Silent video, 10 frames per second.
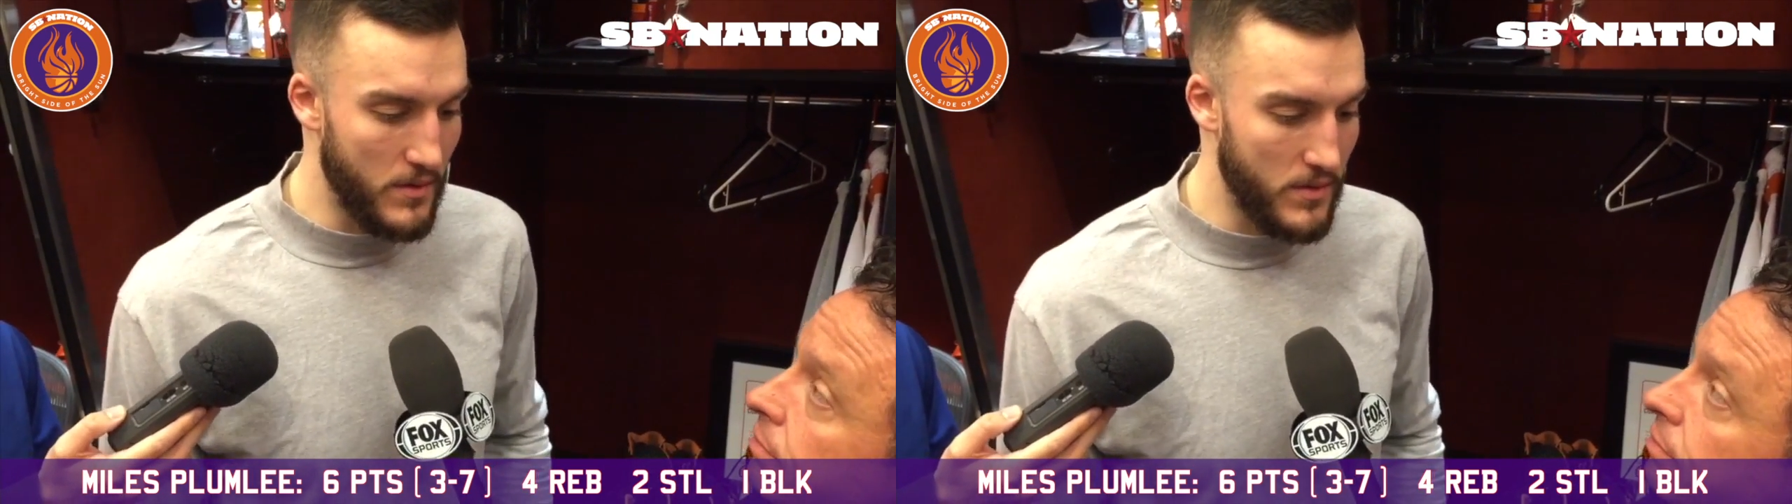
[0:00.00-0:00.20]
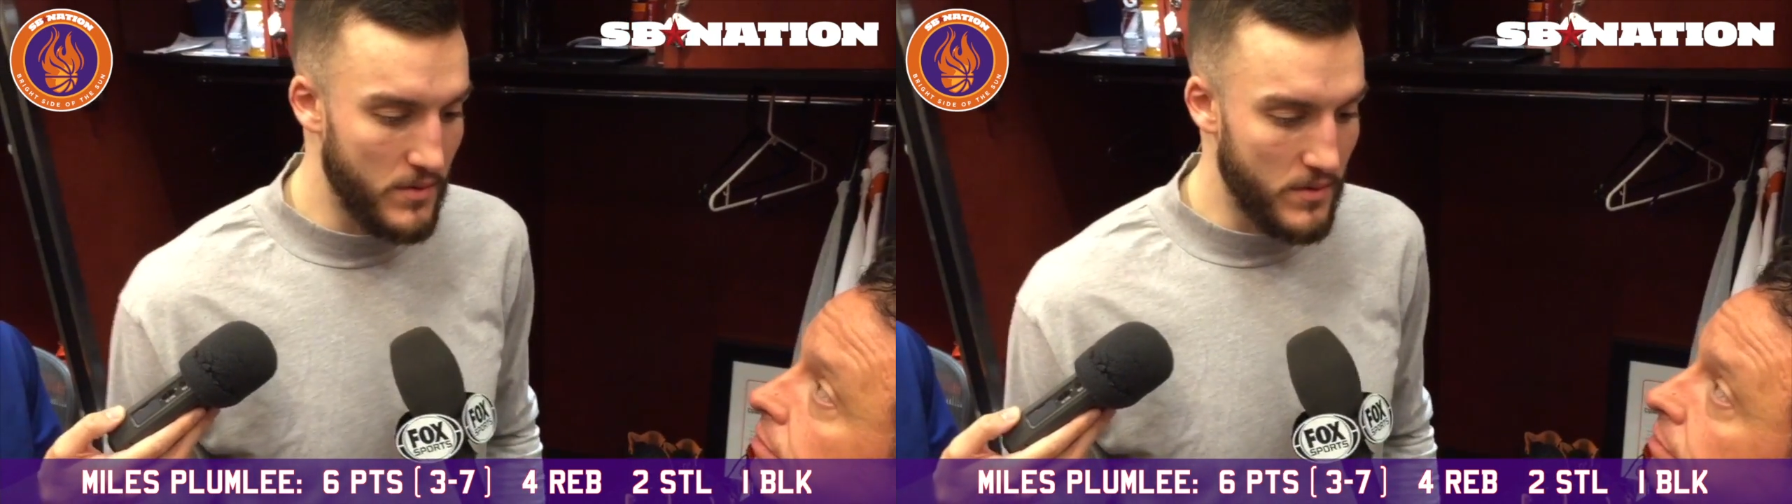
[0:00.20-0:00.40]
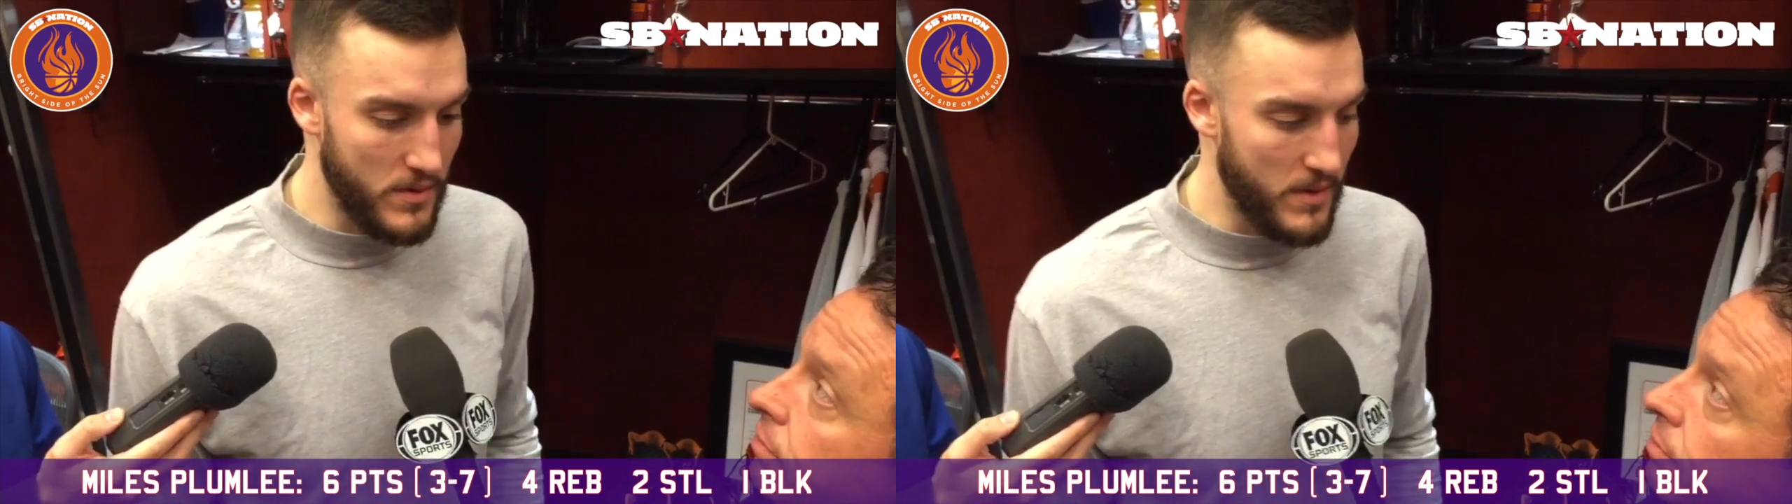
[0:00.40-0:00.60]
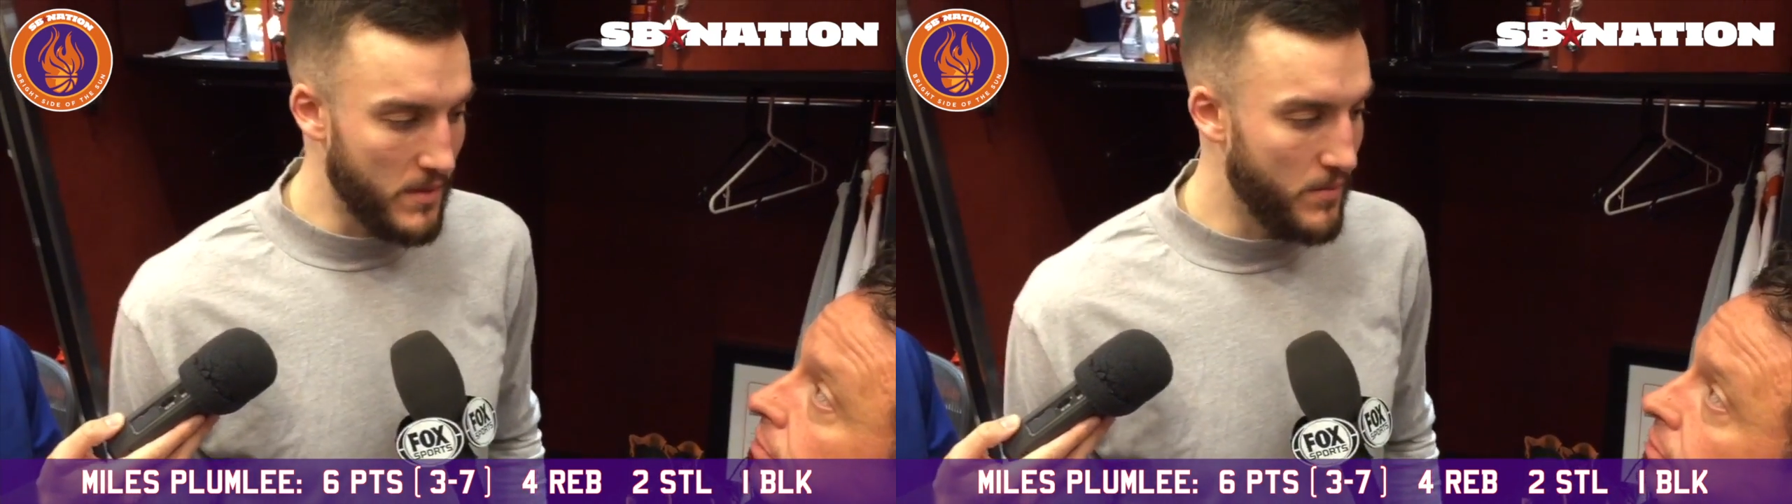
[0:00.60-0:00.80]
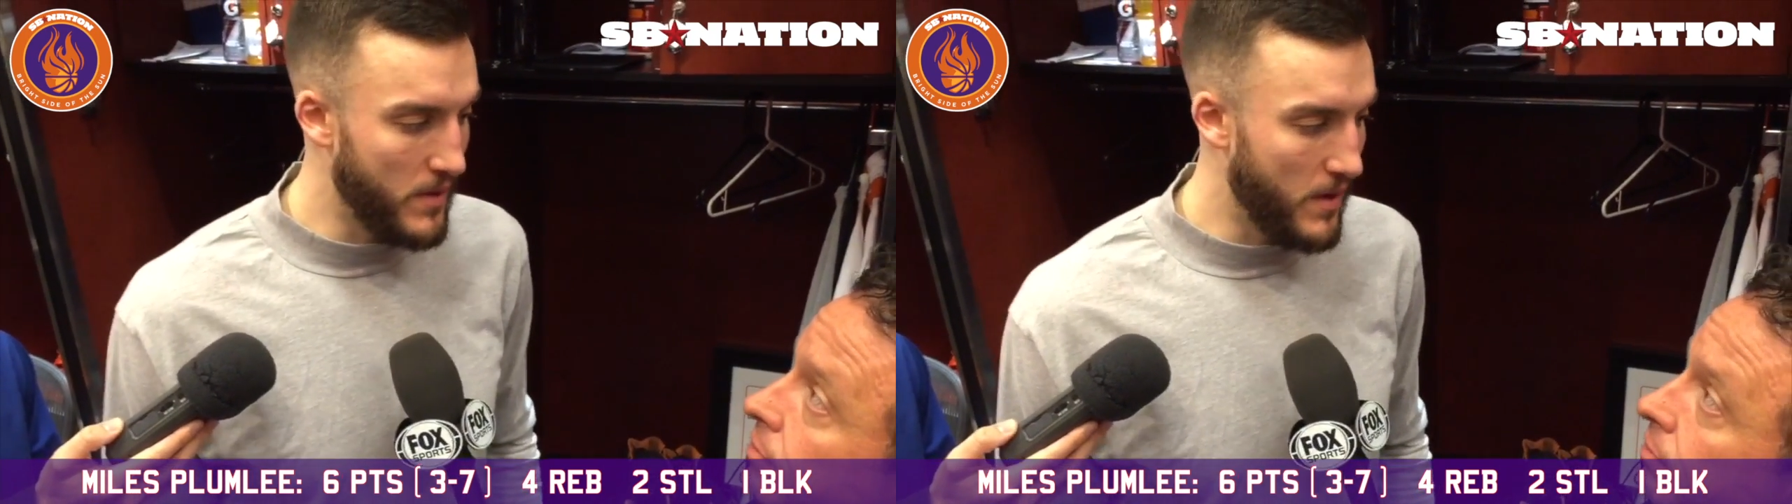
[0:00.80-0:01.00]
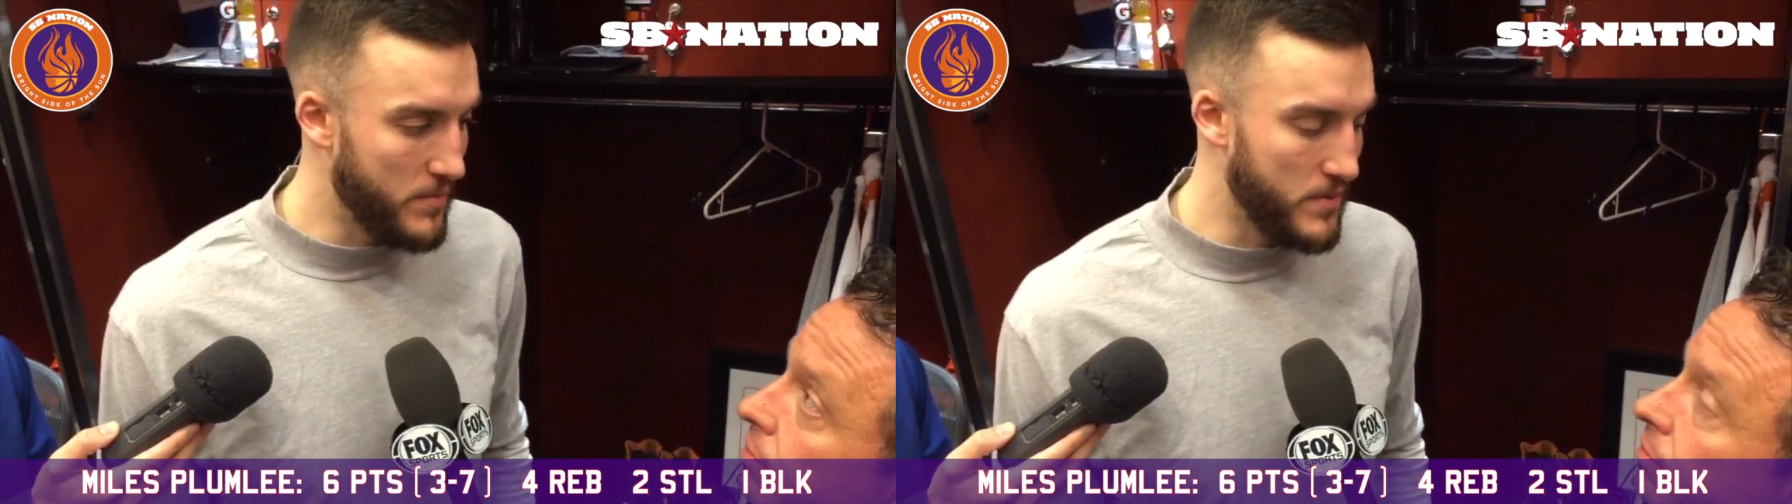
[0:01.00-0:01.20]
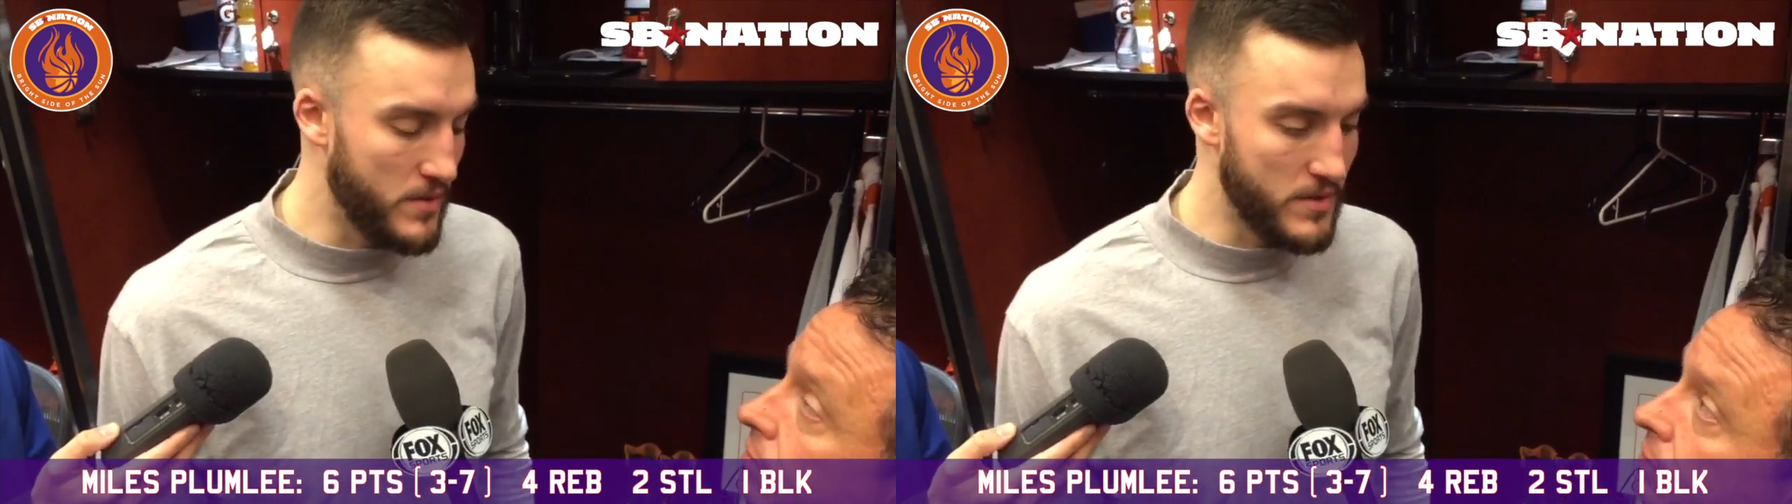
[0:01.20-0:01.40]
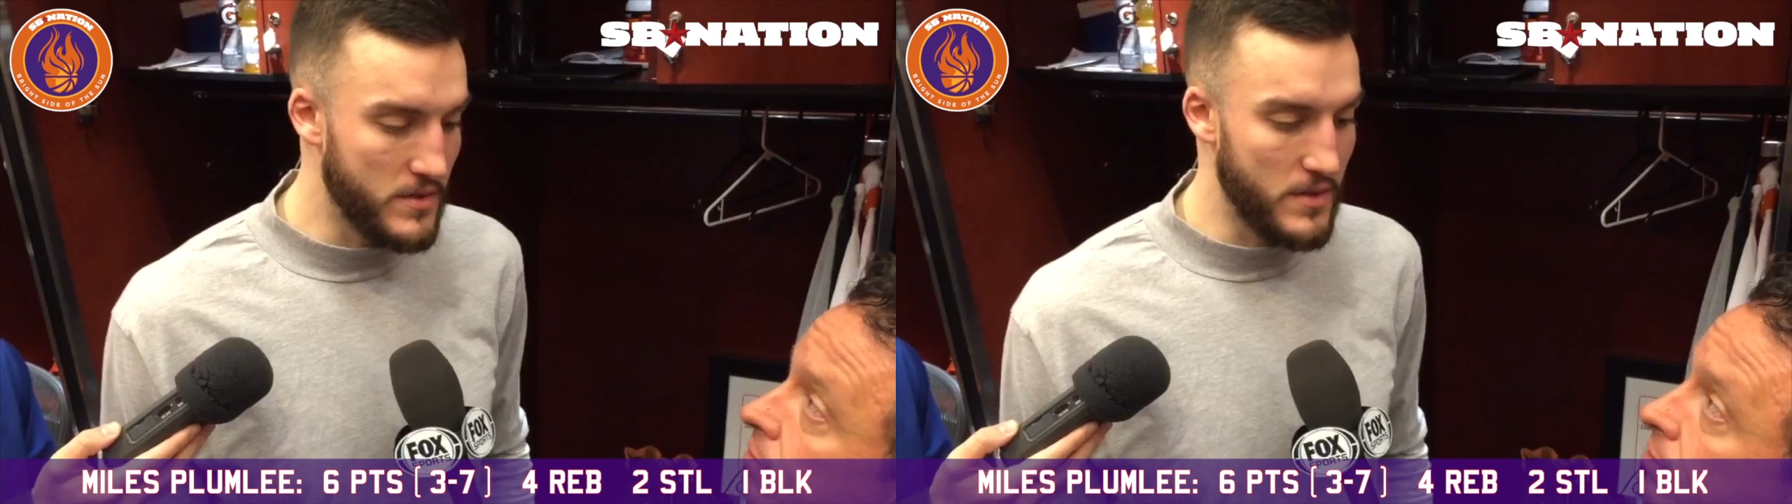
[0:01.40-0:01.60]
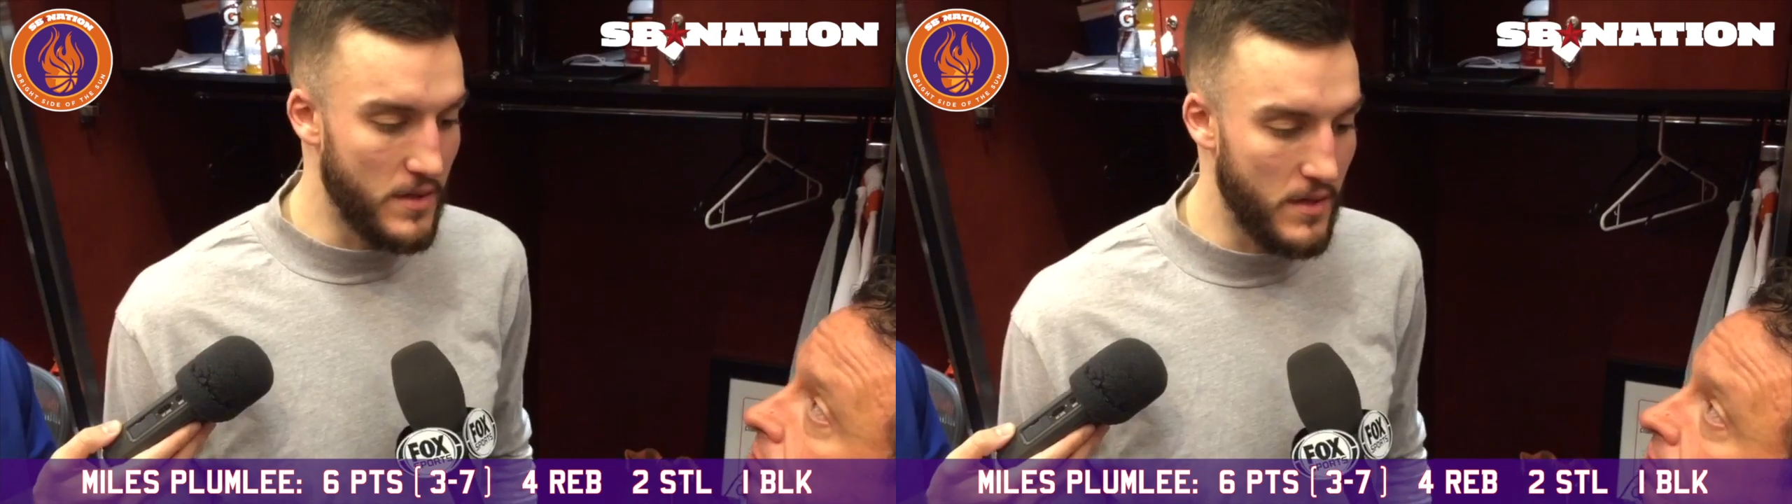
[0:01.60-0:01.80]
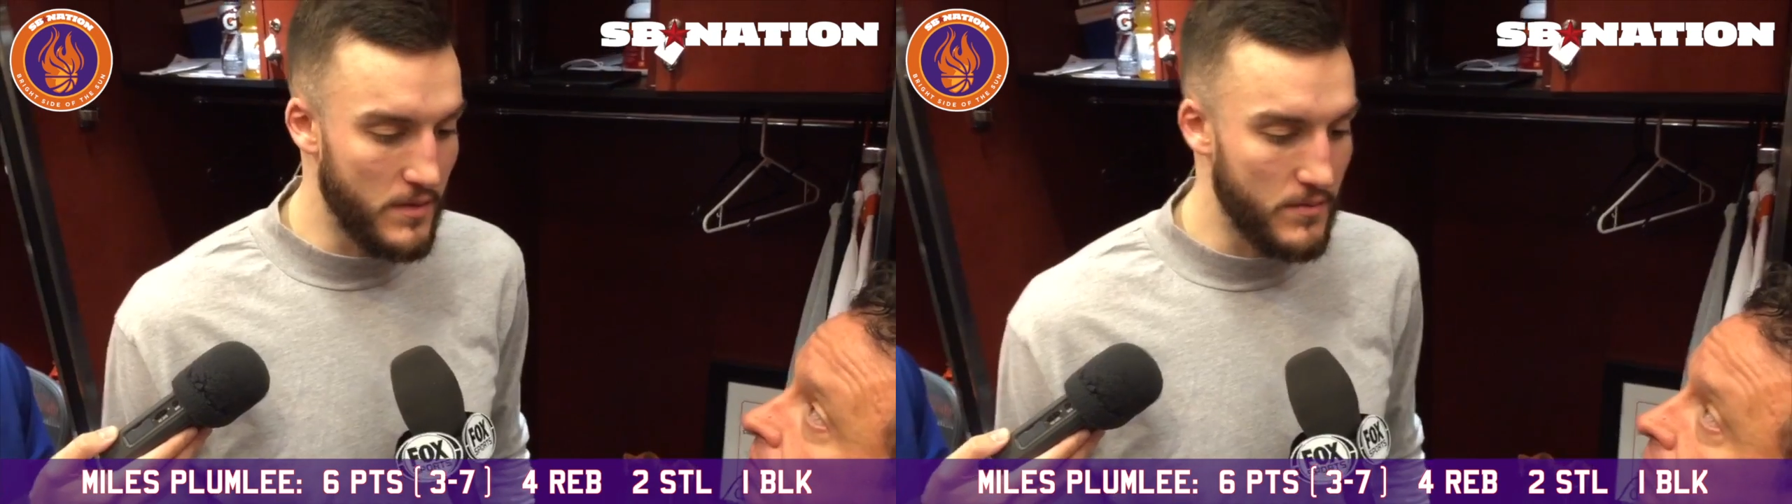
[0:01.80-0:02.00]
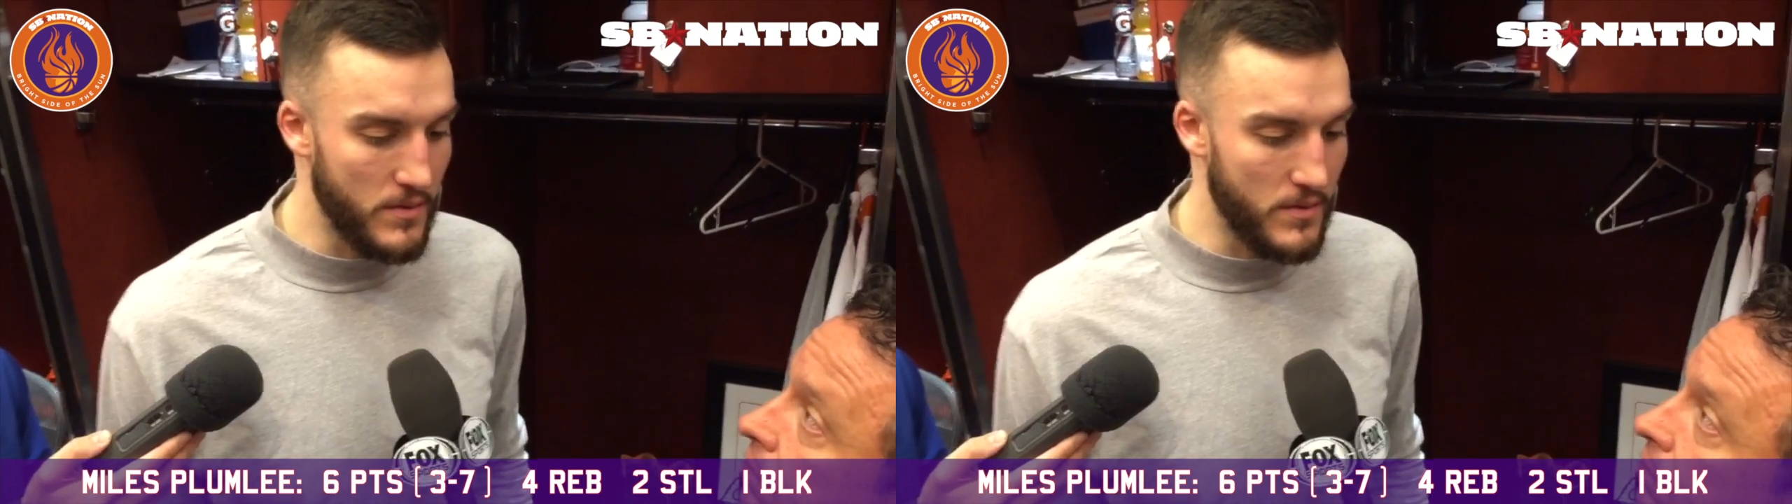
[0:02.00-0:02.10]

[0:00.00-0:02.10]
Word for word: where you really make a playoff push, and uh,